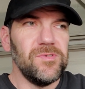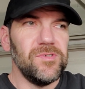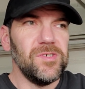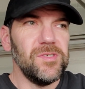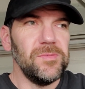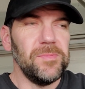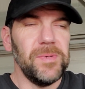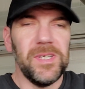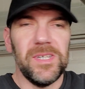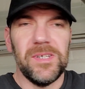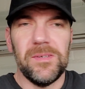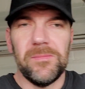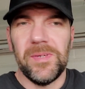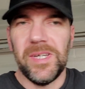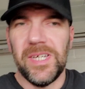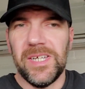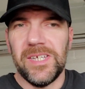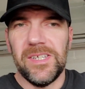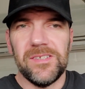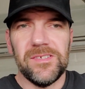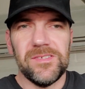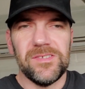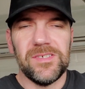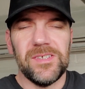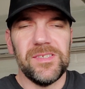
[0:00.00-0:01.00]
Japan
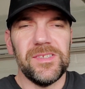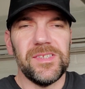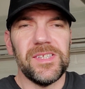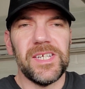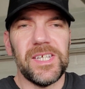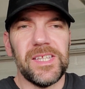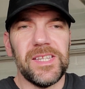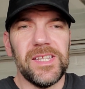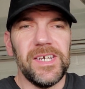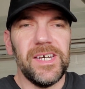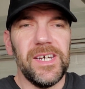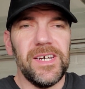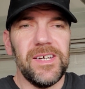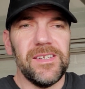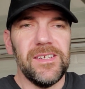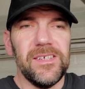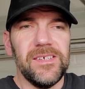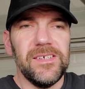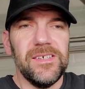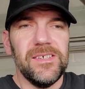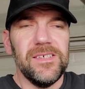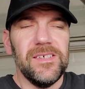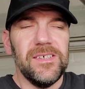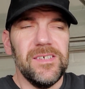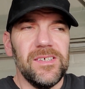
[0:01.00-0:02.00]
made or something like that.
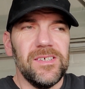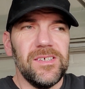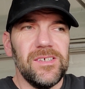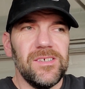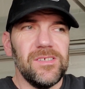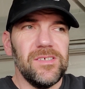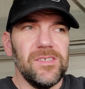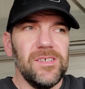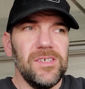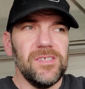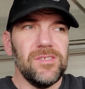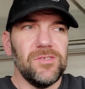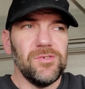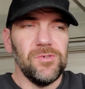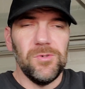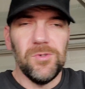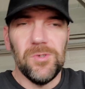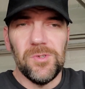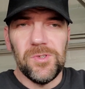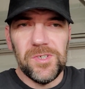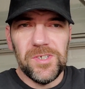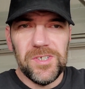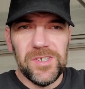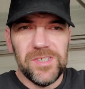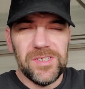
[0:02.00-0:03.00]
It's
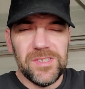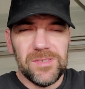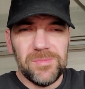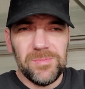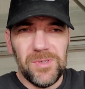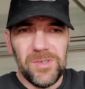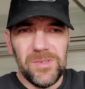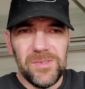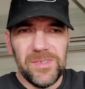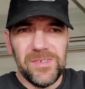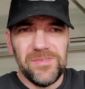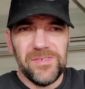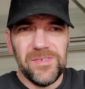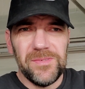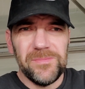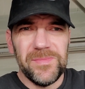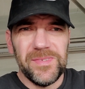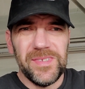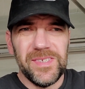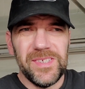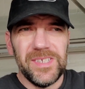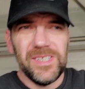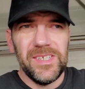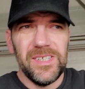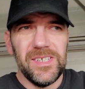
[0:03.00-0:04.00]
older. It's probably from
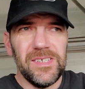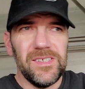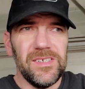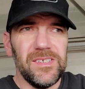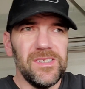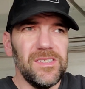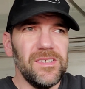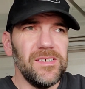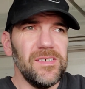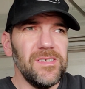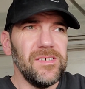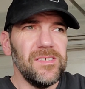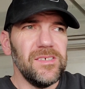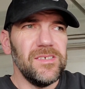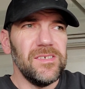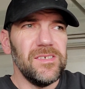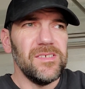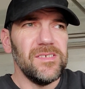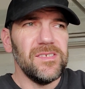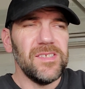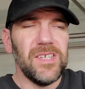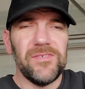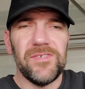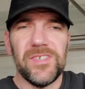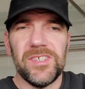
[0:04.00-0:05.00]
the
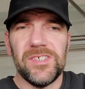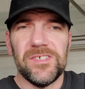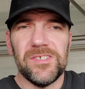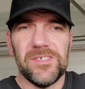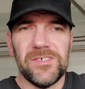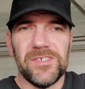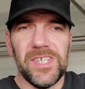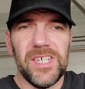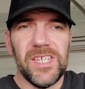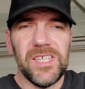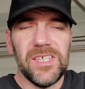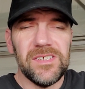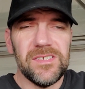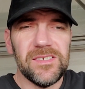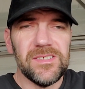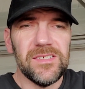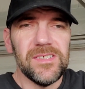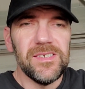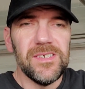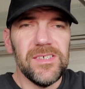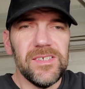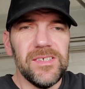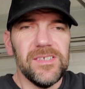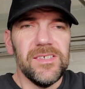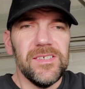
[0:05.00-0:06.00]
70s or 80s.
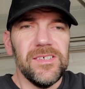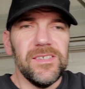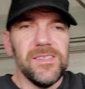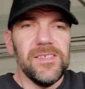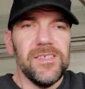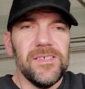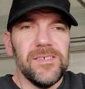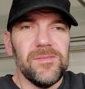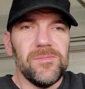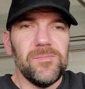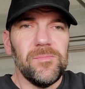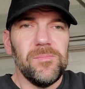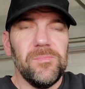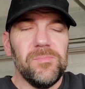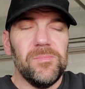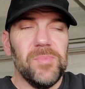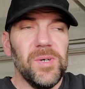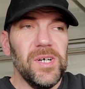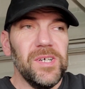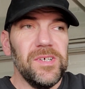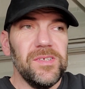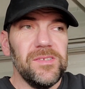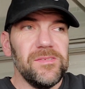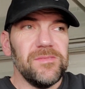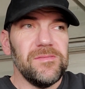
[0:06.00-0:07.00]

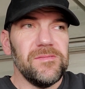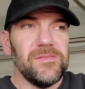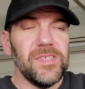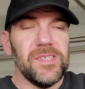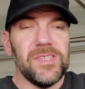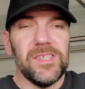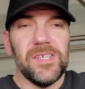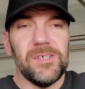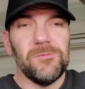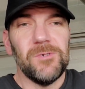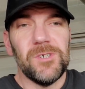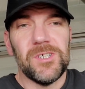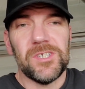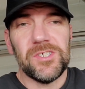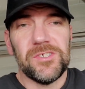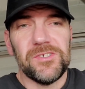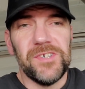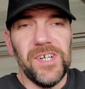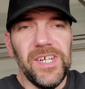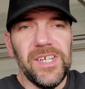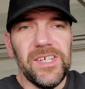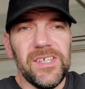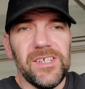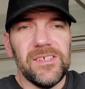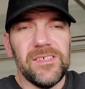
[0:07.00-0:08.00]
But the thing works
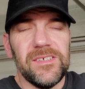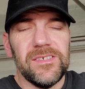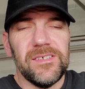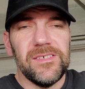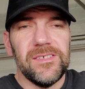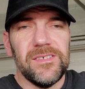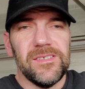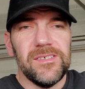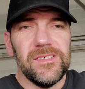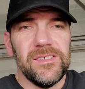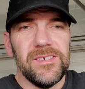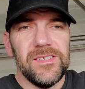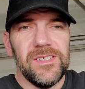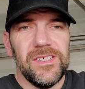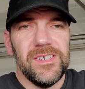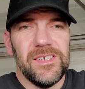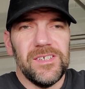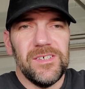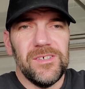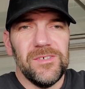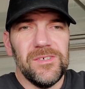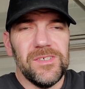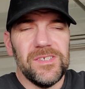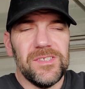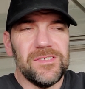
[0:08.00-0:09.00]
great. You
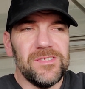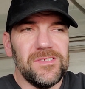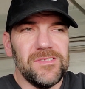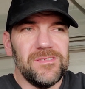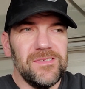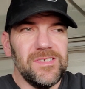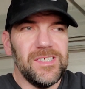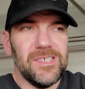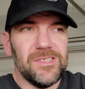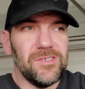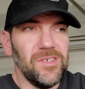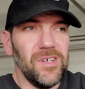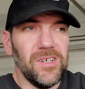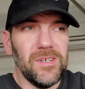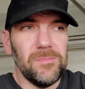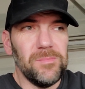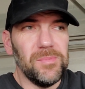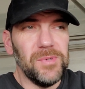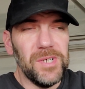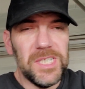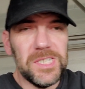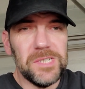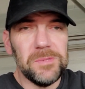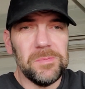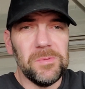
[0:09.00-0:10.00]
know, it's not a
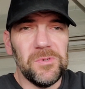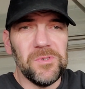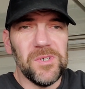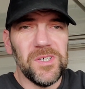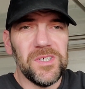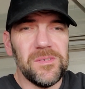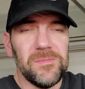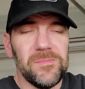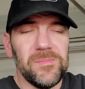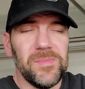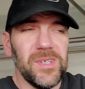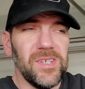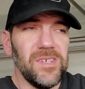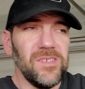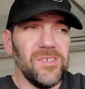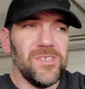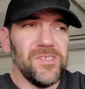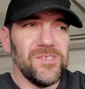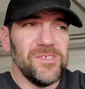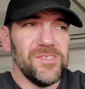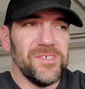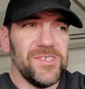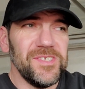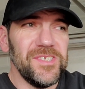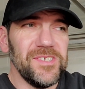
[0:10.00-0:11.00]
Bridgeport, but it
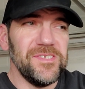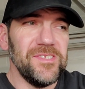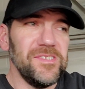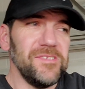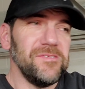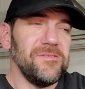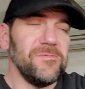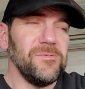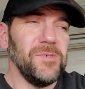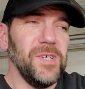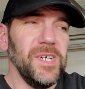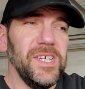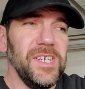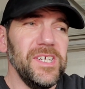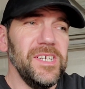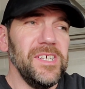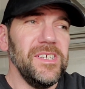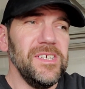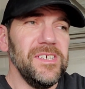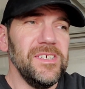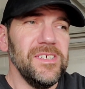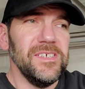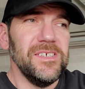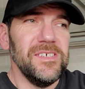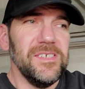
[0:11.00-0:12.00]
also doesn't
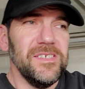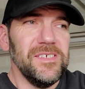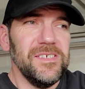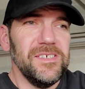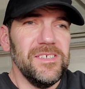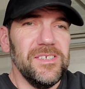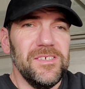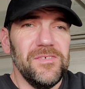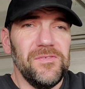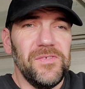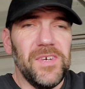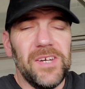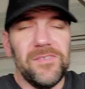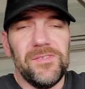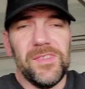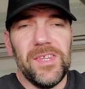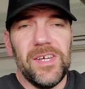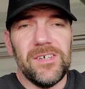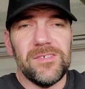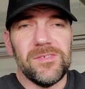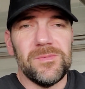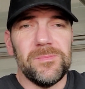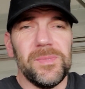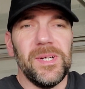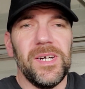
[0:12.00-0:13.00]
weigh
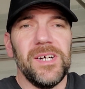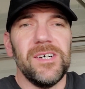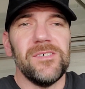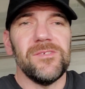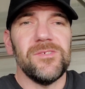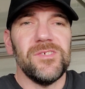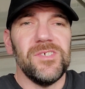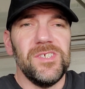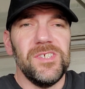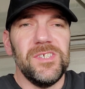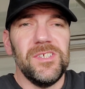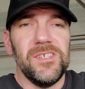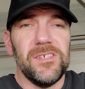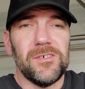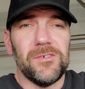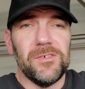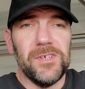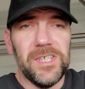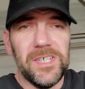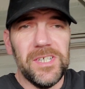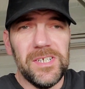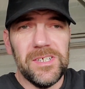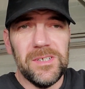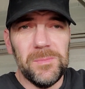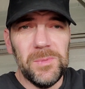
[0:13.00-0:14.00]
5,000 pounds, and you need a
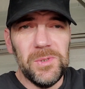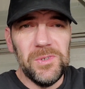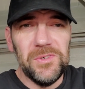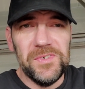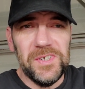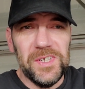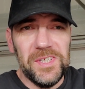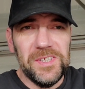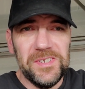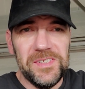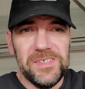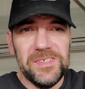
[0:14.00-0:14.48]
crane to move it.